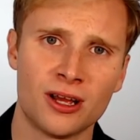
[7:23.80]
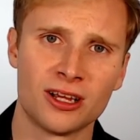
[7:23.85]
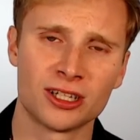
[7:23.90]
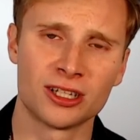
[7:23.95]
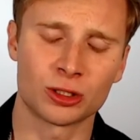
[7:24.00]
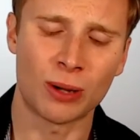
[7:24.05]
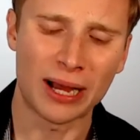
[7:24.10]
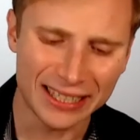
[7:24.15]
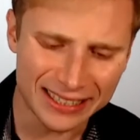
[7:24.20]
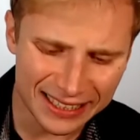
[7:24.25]

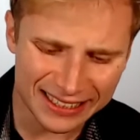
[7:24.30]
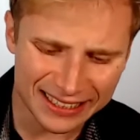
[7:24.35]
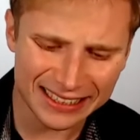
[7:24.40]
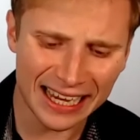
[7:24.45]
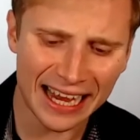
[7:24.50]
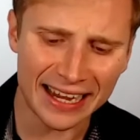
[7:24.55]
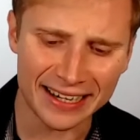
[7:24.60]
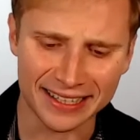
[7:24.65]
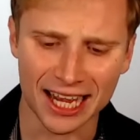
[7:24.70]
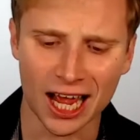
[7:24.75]
So as I
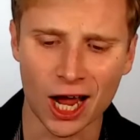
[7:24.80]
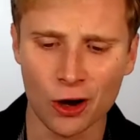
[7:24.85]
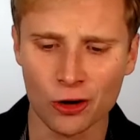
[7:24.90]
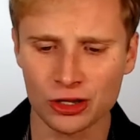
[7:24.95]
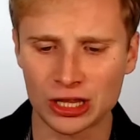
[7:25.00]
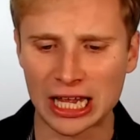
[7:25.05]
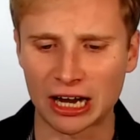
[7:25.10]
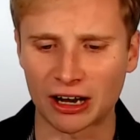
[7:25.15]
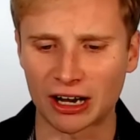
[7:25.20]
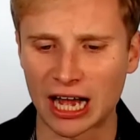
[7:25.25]
sat
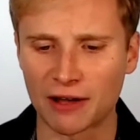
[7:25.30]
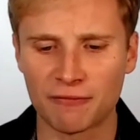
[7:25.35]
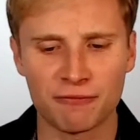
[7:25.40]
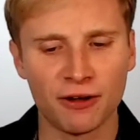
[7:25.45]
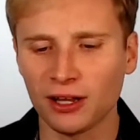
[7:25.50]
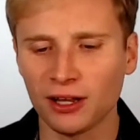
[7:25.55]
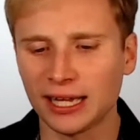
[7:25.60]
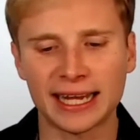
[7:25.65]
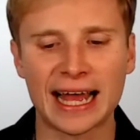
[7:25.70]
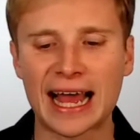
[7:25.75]
down there, I
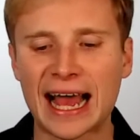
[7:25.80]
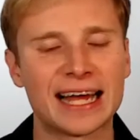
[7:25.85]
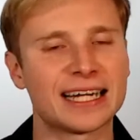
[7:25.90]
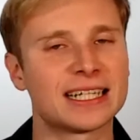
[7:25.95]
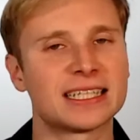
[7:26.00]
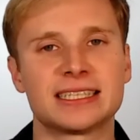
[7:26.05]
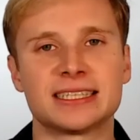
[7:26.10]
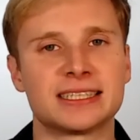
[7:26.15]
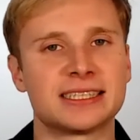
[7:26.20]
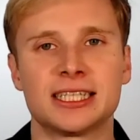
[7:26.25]
felt like I had
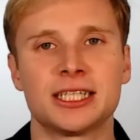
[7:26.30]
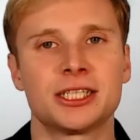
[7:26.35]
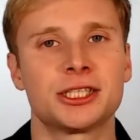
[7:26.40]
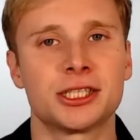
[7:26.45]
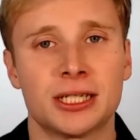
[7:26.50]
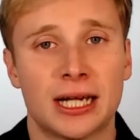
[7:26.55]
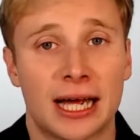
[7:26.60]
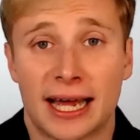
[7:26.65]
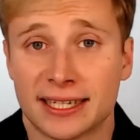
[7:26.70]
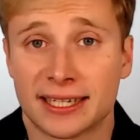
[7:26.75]
a
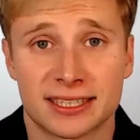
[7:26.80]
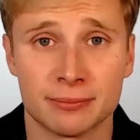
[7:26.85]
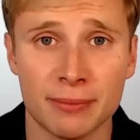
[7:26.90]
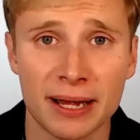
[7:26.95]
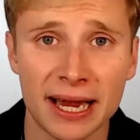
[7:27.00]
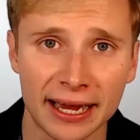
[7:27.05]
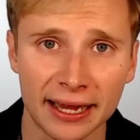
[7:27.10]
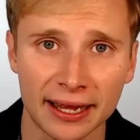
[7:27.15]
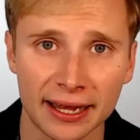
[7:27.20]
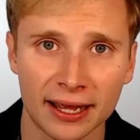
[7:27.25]
decision I had to
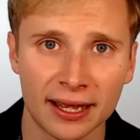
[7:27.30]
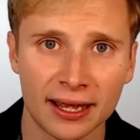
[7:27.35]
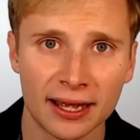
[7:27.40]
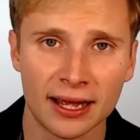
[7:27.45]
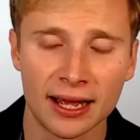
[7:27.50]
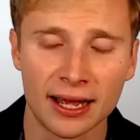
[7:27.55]
make.